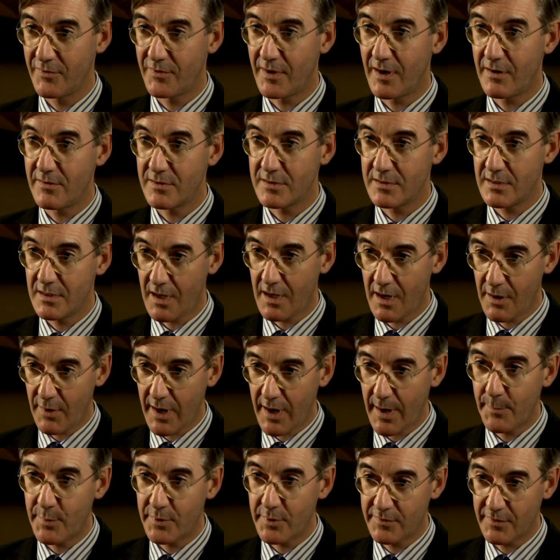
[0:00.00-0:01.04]
There is no
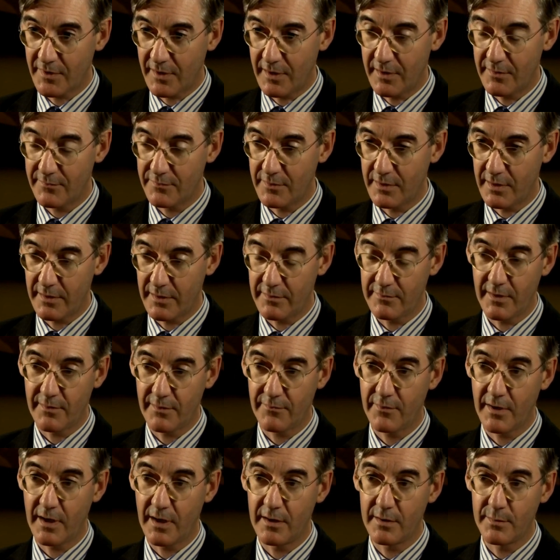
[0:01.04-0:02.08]
appetite for another
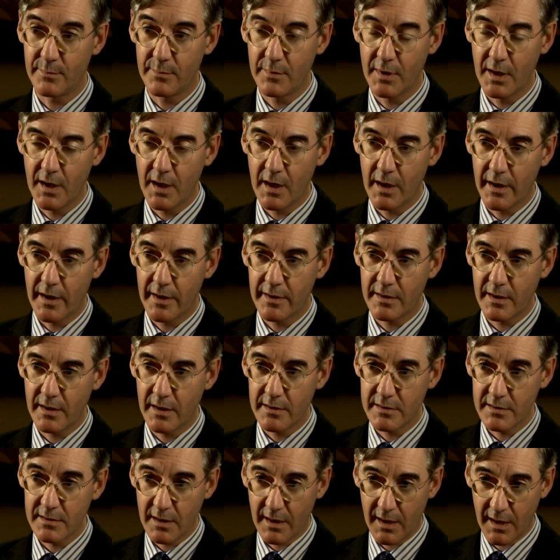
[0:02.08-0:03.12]
referendum. And
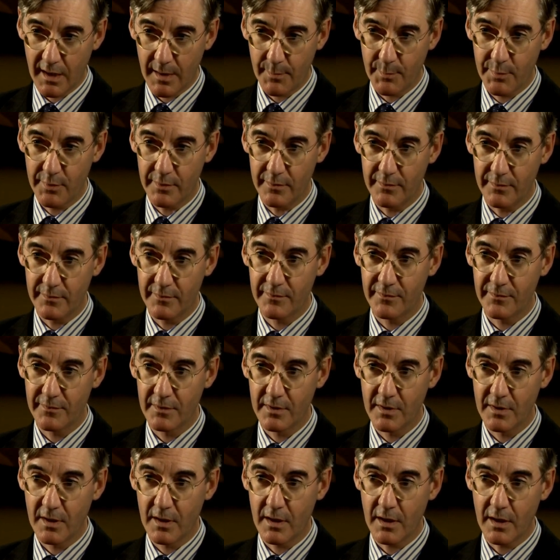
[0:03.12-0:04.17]
as it happens,
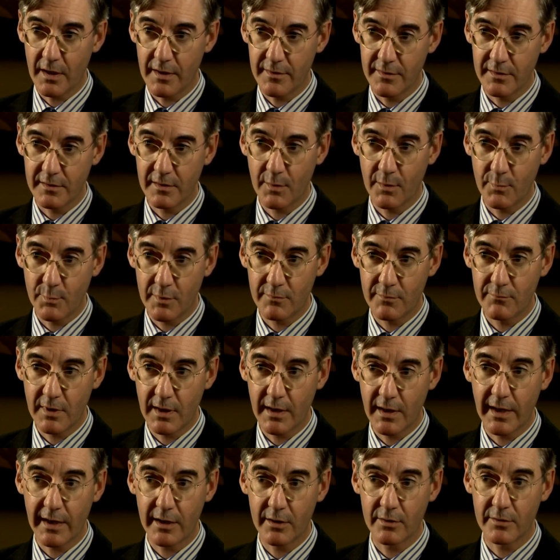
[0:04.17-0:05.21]
I think there would be
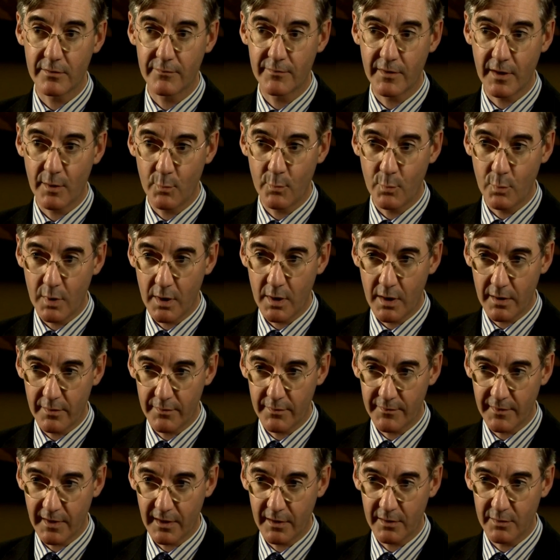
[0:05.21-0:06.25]
real anger if there were a
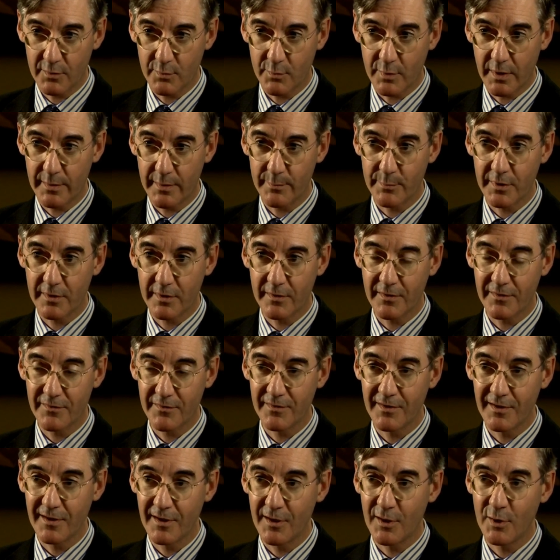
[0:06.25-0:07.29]
second one,
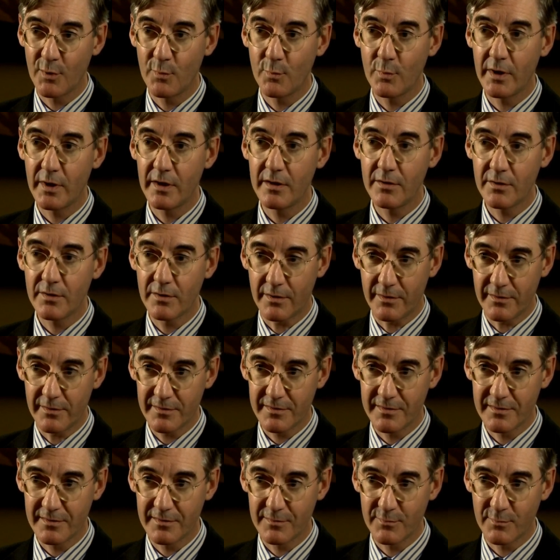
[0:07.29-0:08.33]
because we're
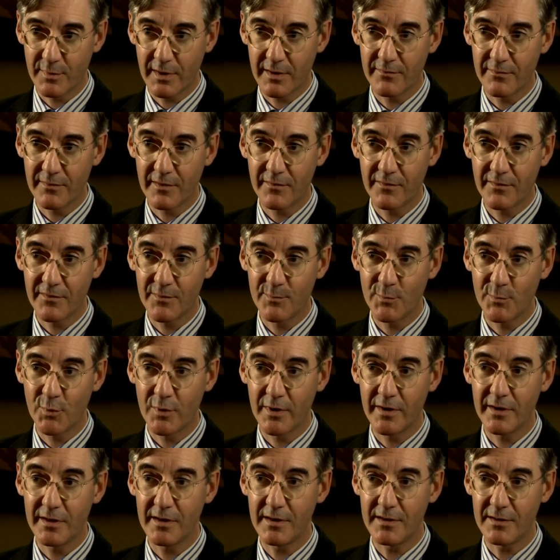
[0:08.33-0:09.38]
not one of those
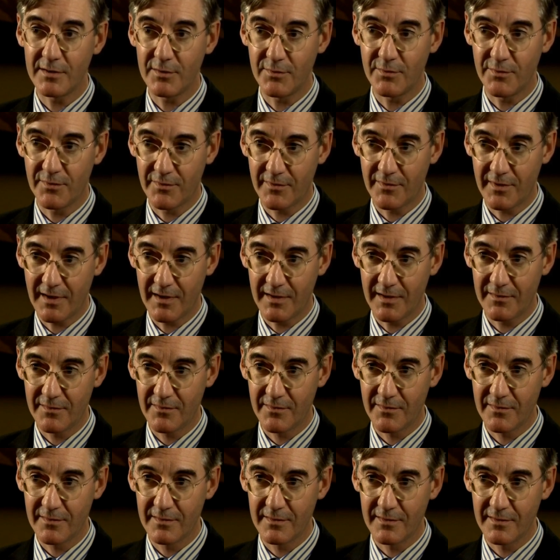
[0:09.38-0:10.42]
smaller EU
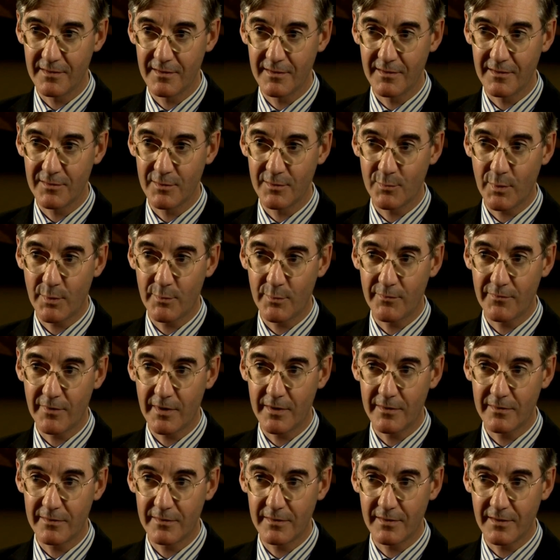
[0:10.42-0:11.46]
states that when we
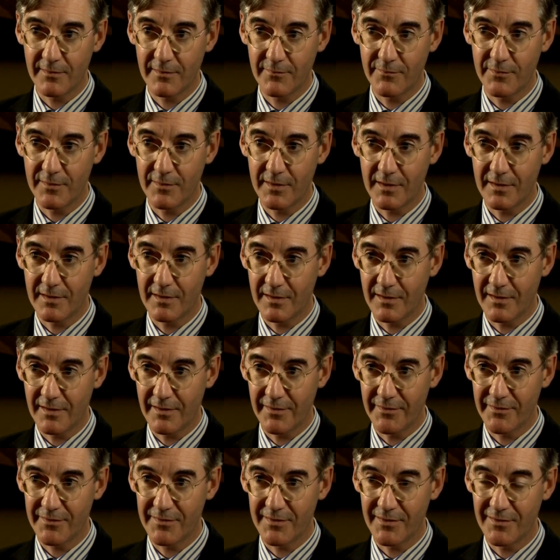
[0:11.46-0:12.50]
vote to give the
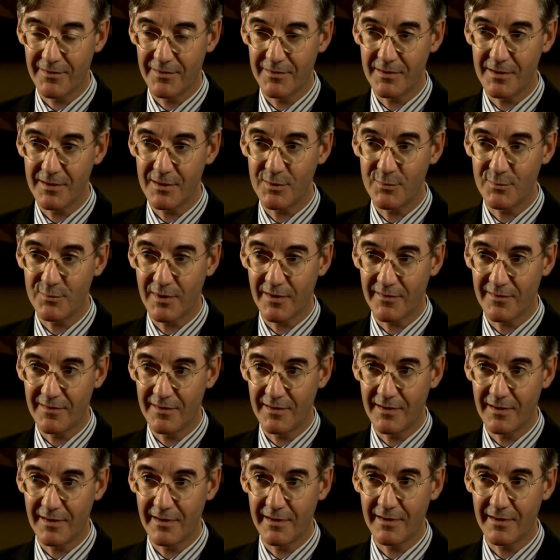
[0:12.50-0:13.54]
answer that the EU
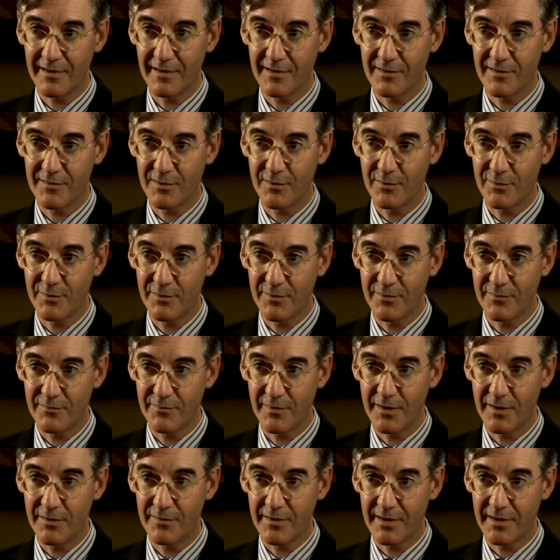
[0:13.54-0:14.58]
doesn't like, get told to
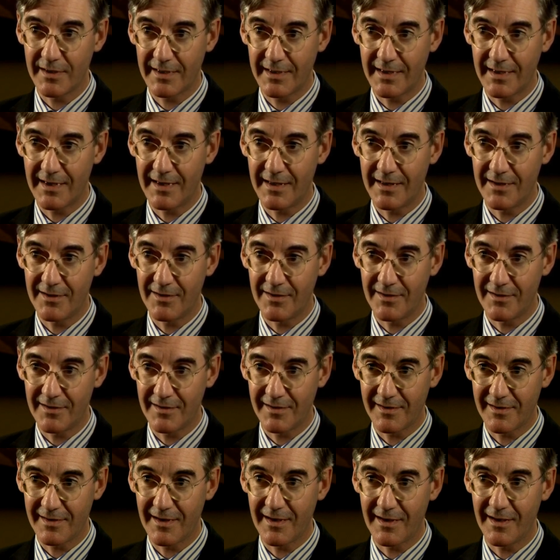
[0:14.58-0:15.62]
vote again and
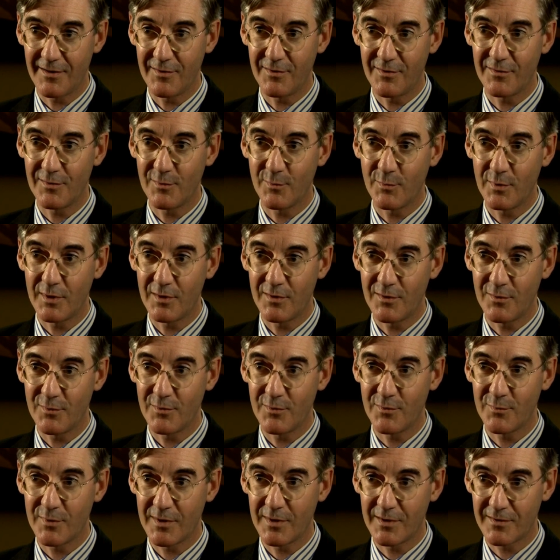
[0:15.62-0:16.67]
again until we do
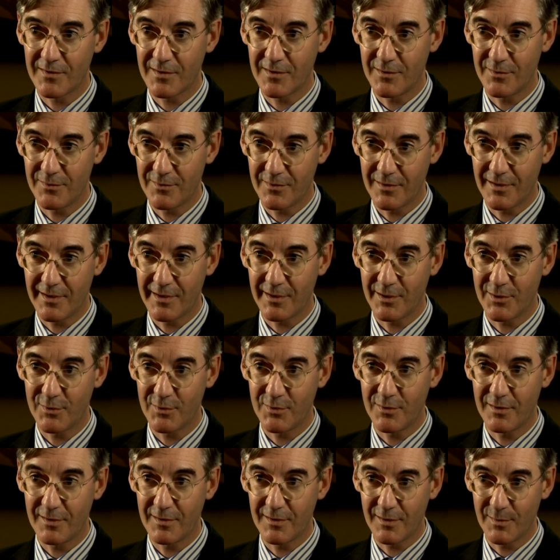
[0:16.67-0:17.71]
as we're told, like
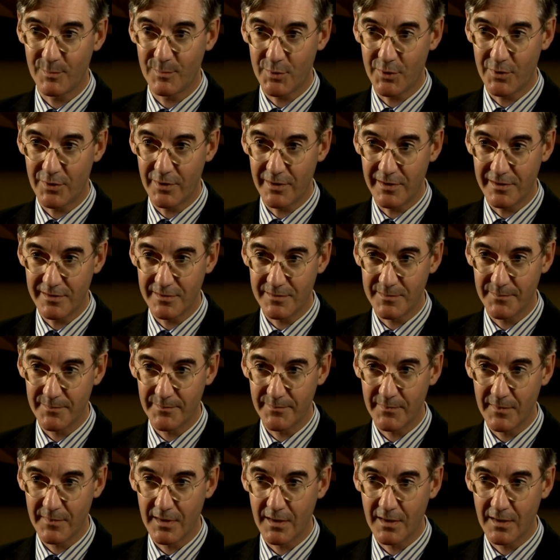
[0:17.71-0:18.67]
good little boys.